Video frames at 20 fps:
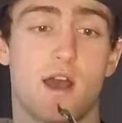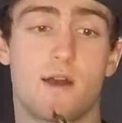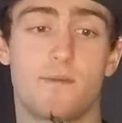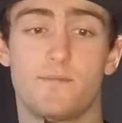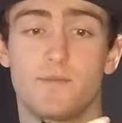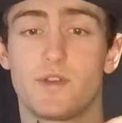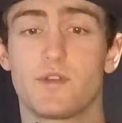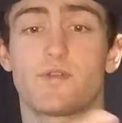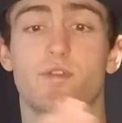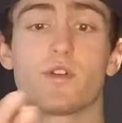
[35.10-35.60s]

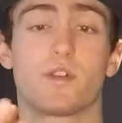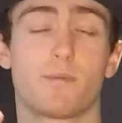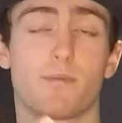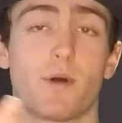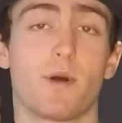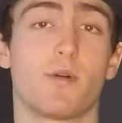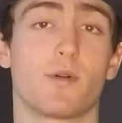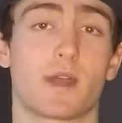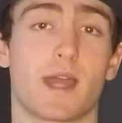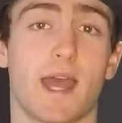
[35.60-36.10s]
you've got the
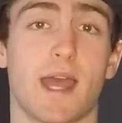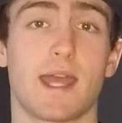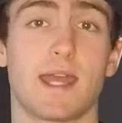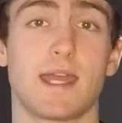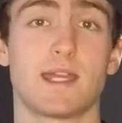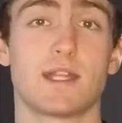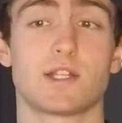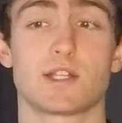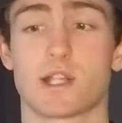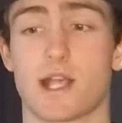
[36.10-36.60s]
bottle
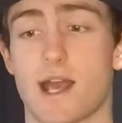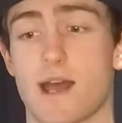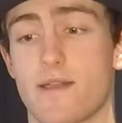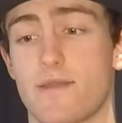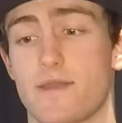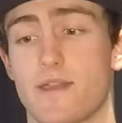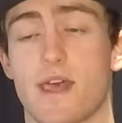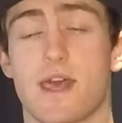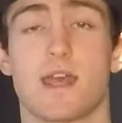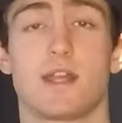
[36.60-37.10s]
cage
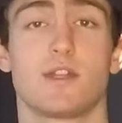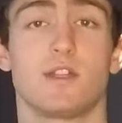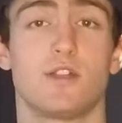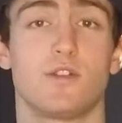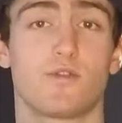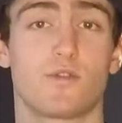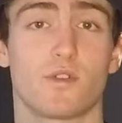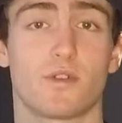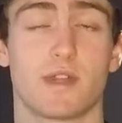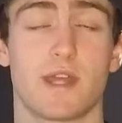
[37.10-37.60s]
and then
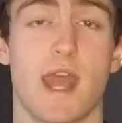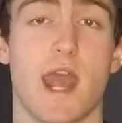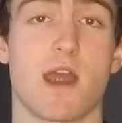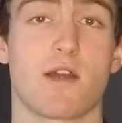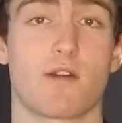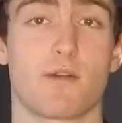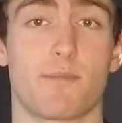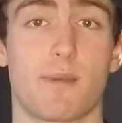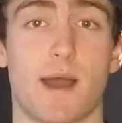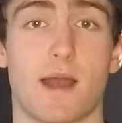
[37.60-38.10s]
you've got the
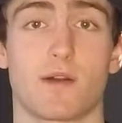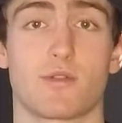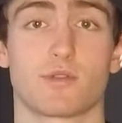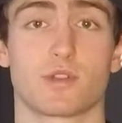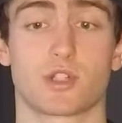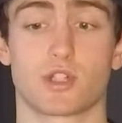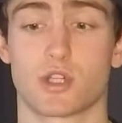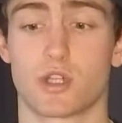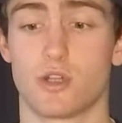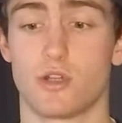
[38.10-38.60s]
Aero
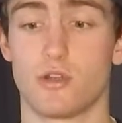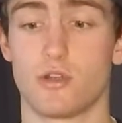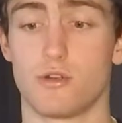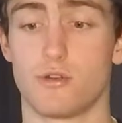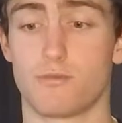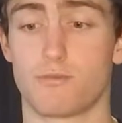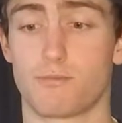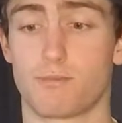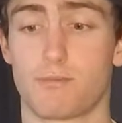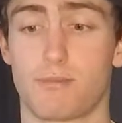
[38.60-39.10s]
Pouch
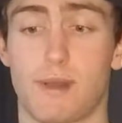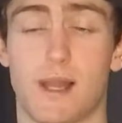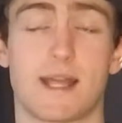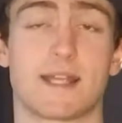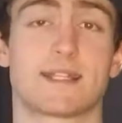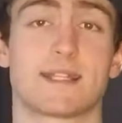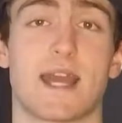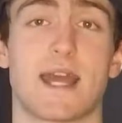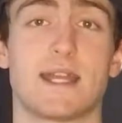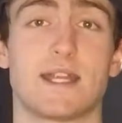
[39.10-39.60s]
to
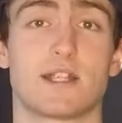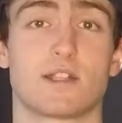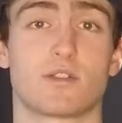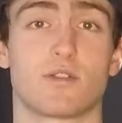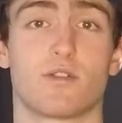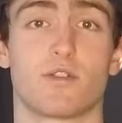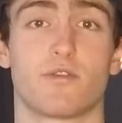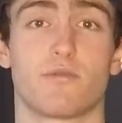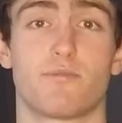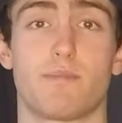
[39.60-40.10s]
place any
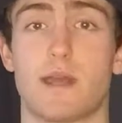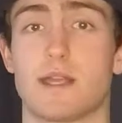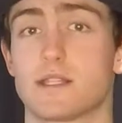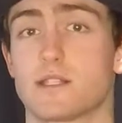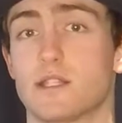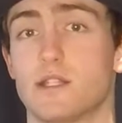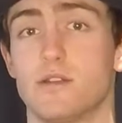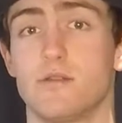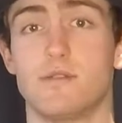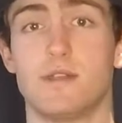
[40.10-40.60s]
sort of bits
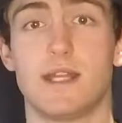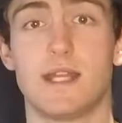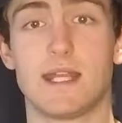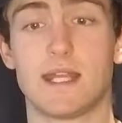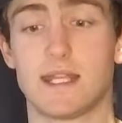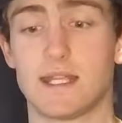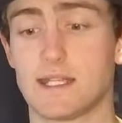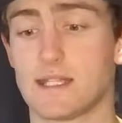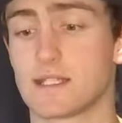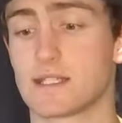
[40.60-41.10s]
that you
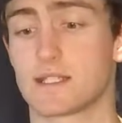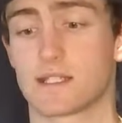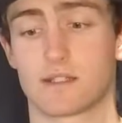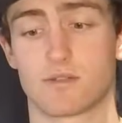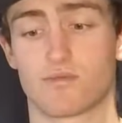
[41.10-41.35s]
need,